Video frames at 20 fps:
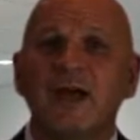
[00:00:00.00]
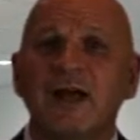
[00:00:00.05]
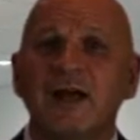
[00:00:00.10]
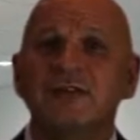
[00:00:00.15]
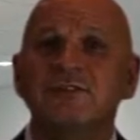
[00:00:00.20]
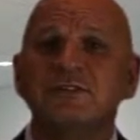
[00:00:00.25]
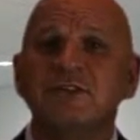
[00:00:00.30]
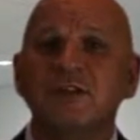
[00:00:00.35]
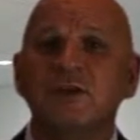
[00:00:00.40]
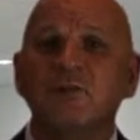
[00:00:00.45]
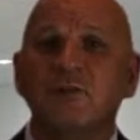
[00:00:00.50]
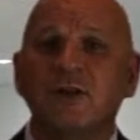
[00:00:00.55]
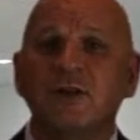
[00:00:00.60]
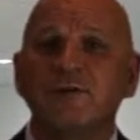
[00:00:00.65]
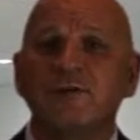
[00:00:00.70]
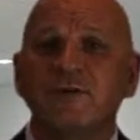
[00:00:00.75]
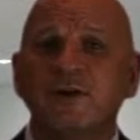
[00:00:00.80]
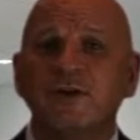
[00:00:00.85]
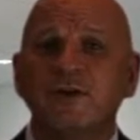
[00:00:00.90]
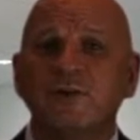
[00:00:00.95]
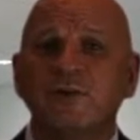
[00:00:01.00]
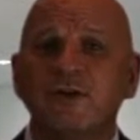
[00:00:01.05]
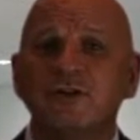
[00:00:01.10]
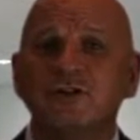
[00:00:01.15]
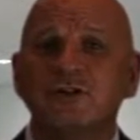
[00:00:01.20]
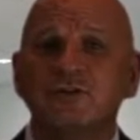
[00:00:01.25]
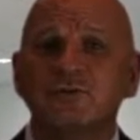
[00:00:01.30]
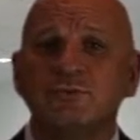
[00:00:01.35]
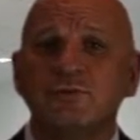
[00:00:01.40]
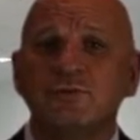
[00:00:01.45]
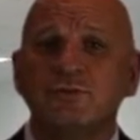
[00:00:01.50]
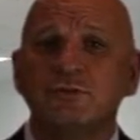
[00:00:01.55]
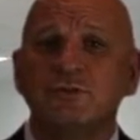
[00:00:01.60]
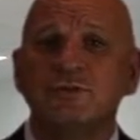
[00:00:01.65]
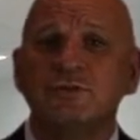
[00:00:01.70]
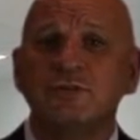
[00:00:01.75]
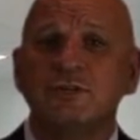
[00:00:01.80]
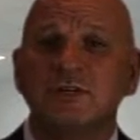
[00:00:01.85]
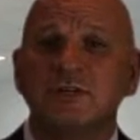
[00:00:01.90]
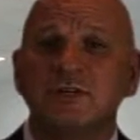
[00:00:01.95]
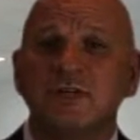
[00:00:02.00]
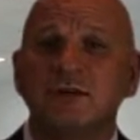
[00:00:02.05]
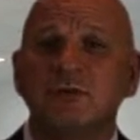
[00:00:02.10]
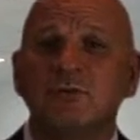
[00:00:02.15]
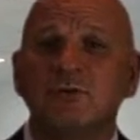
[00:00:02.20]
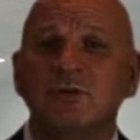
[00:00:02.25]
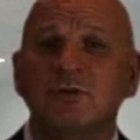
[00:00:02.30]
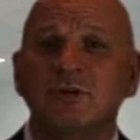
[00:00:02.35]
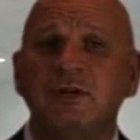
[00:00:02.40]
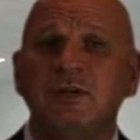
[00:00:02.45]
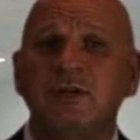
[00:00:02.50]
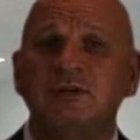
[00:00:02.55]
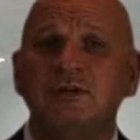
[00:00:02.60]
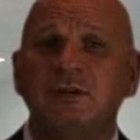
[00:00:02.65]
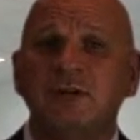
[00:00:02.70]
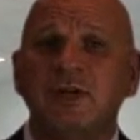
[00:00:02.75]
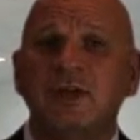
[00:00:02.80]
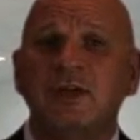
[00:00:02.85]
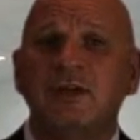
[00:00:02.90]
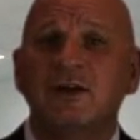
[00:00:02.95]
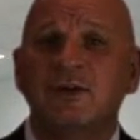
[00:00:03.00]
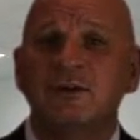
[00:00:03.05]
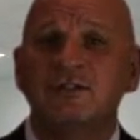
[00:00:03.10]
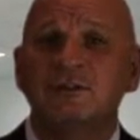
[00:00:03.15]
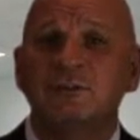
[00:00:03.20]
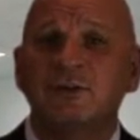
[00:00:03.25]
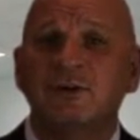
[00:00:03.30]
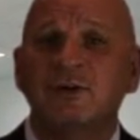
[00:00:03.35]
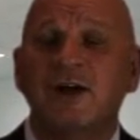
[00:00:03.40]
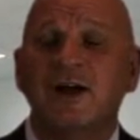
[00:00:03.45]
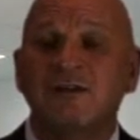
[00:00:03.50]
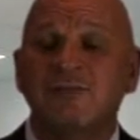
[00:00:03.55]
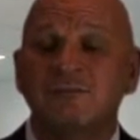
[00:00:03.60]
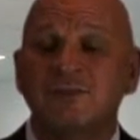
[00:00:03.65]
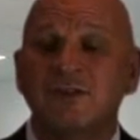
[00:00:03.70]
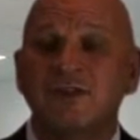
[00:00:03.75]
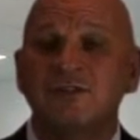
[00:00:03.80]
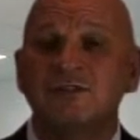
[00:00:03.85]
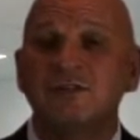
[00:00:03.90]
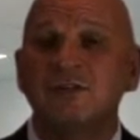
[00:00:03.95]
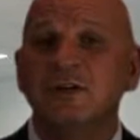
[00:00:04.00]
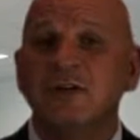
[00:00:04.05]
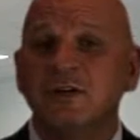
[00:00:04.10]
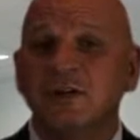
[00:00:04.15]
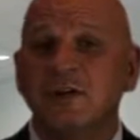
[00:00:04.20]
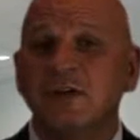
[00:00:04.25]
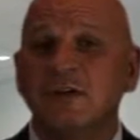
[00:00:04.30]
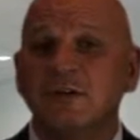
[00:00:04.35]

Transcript: asking qualifying questions reduces the time you'll need to gain customer confidence and